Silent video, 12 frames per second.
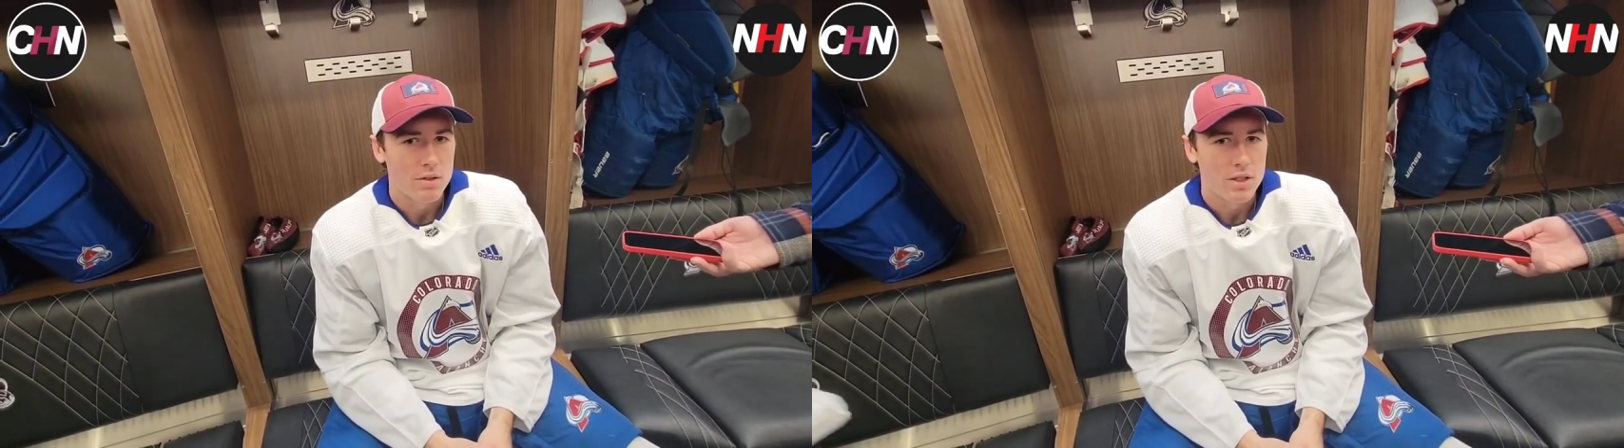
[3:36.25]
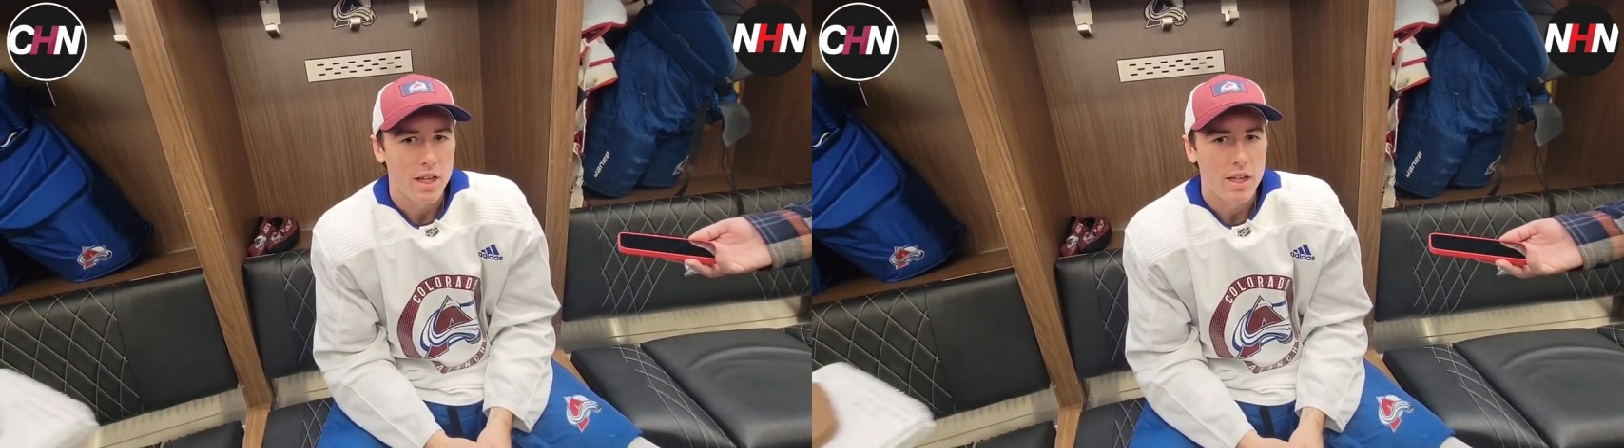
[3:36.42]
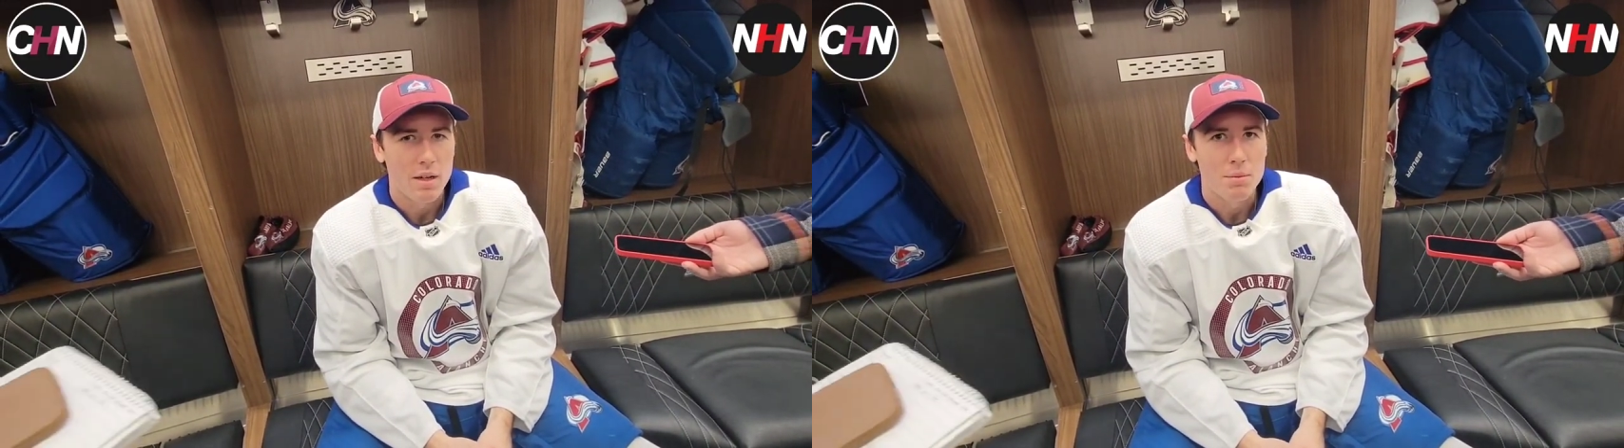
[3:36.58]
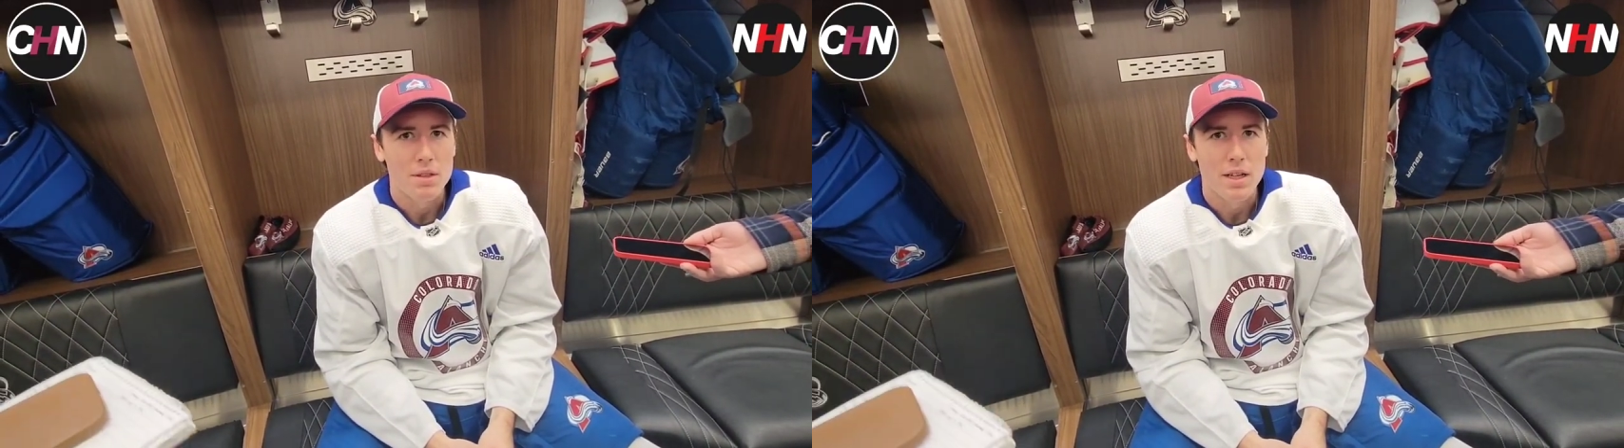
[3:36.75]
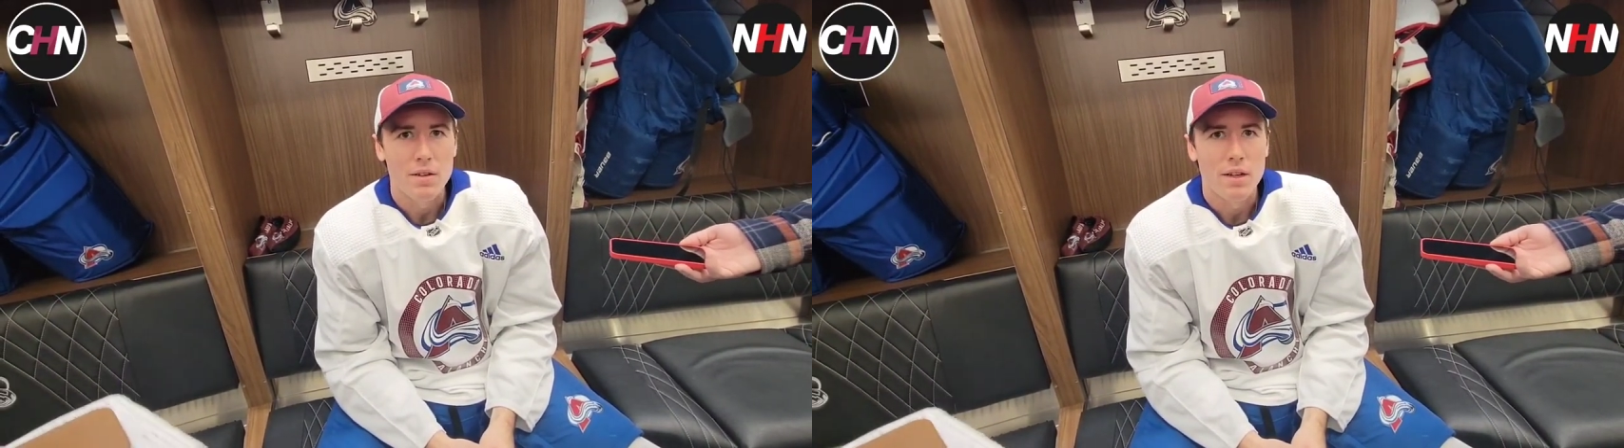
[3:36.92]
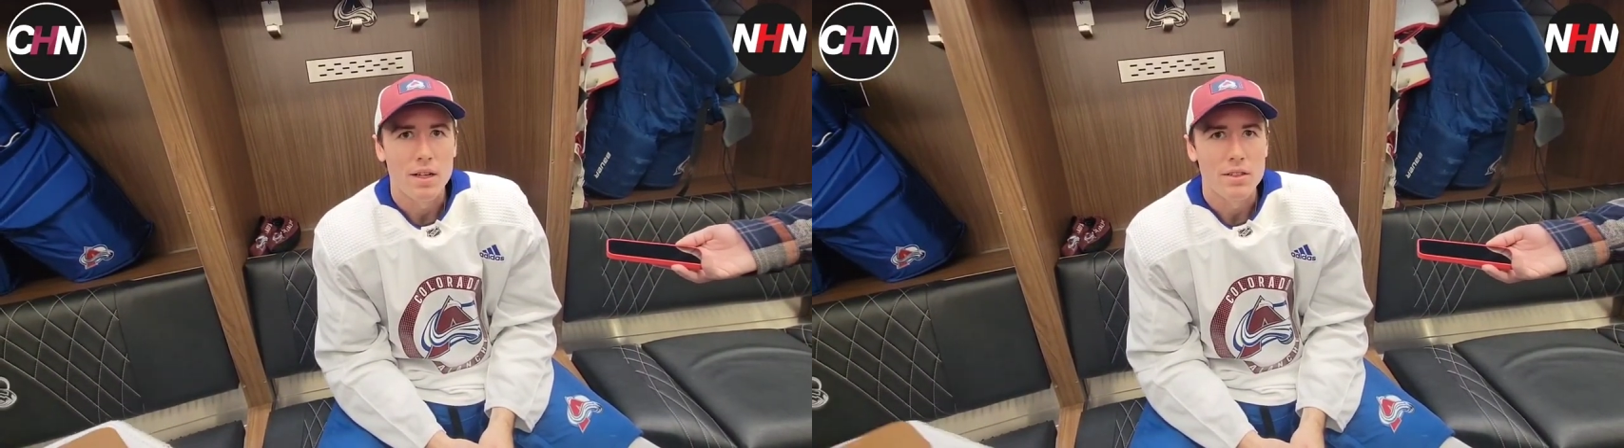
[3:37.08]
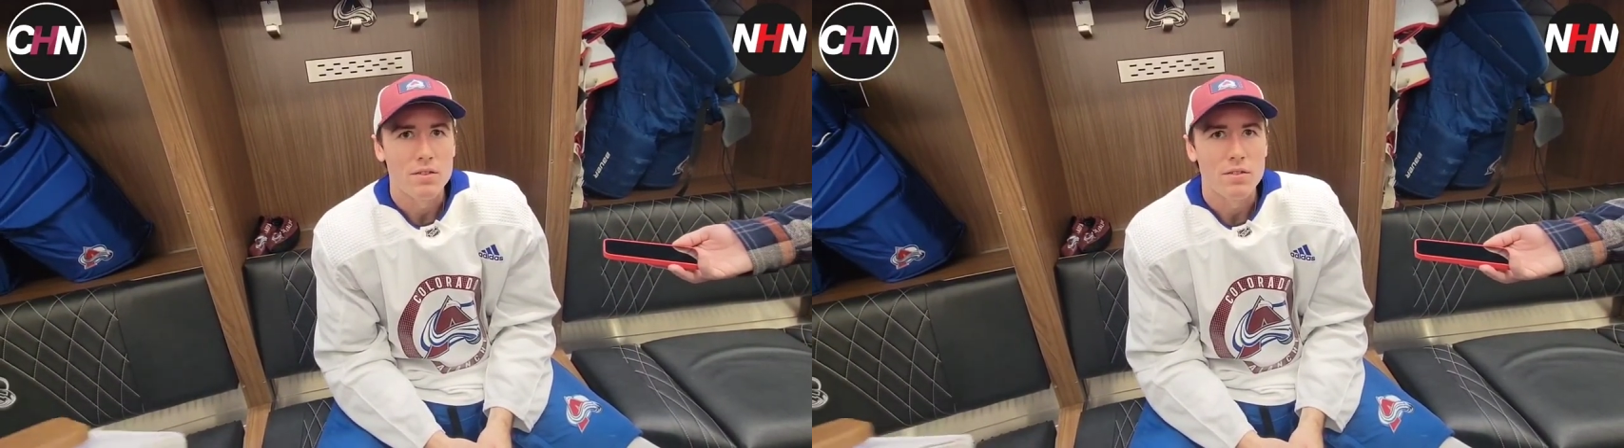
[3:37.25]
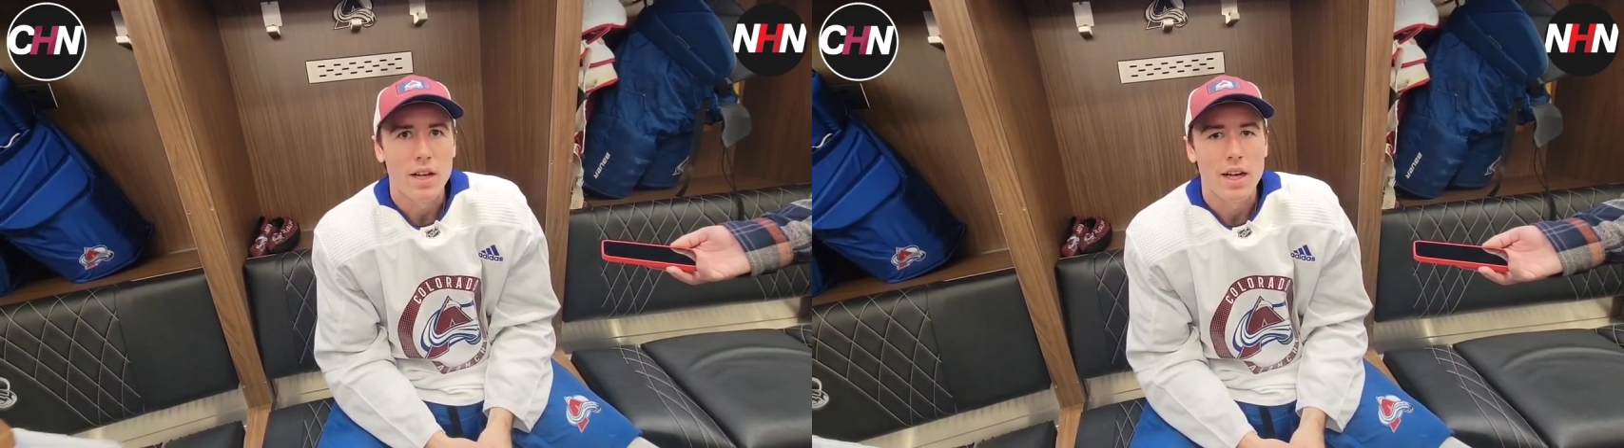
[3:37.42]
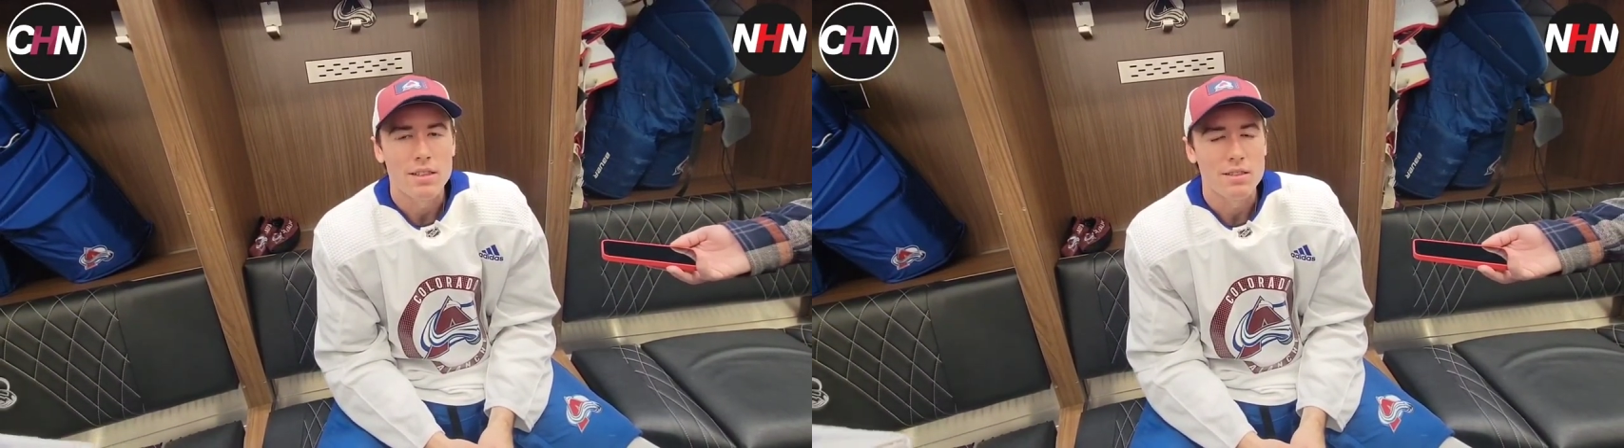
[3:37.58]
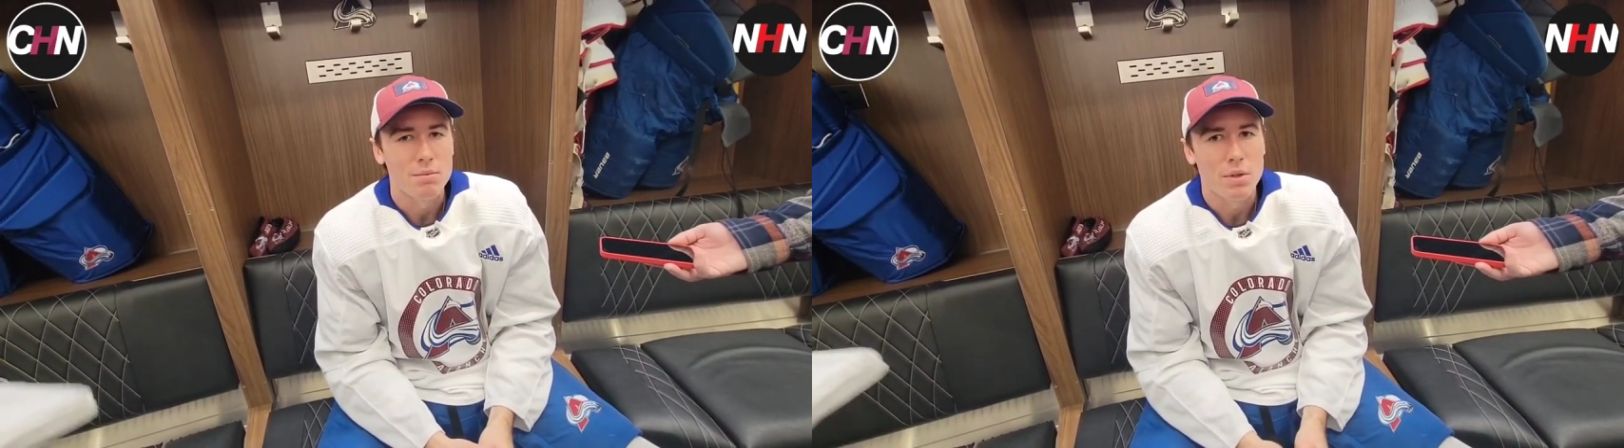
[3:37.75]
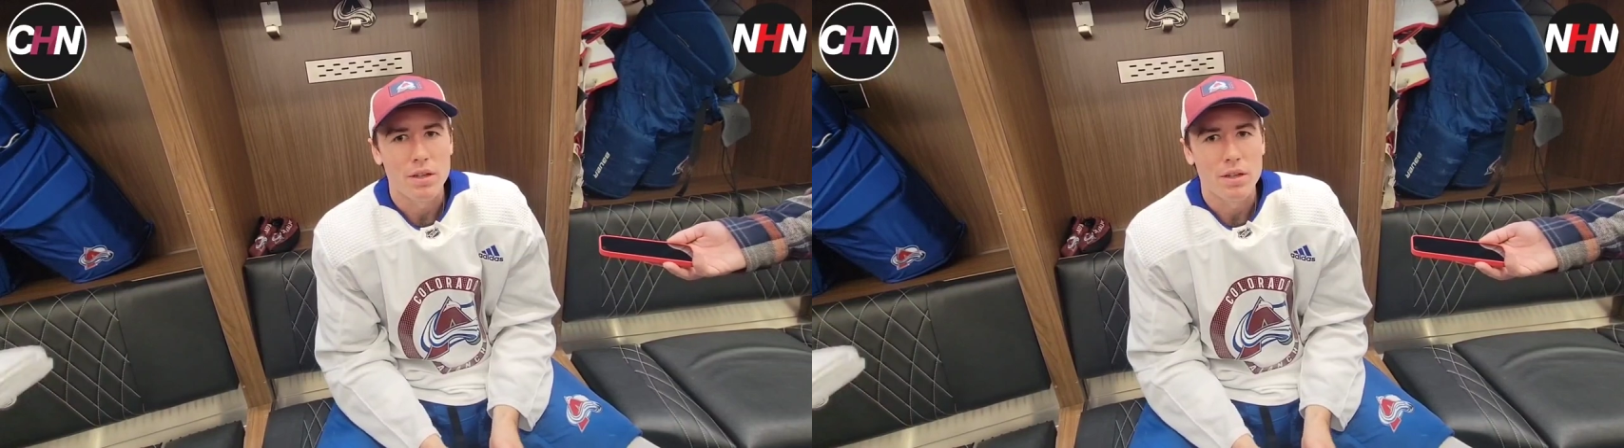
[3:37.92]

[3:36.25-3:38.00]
skate up and down the ice fast and